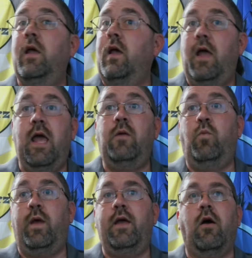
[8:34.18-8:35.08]
And
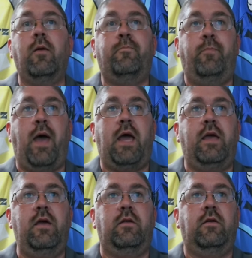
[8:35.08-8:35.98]
we are back
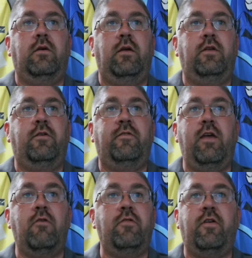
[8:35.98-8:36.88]
in. You can see
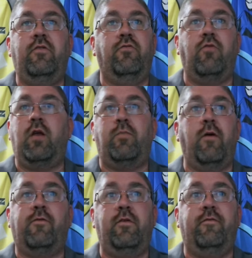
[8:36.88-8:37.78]
everything's running
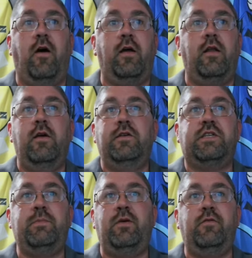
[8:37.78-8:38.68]
perfectly fine.
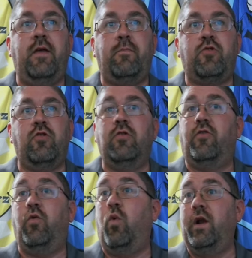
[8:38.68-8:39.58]
CPU temperature,
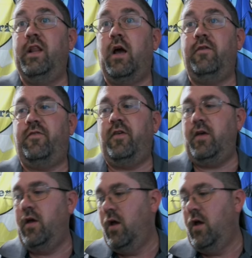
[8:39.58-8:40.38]
29C.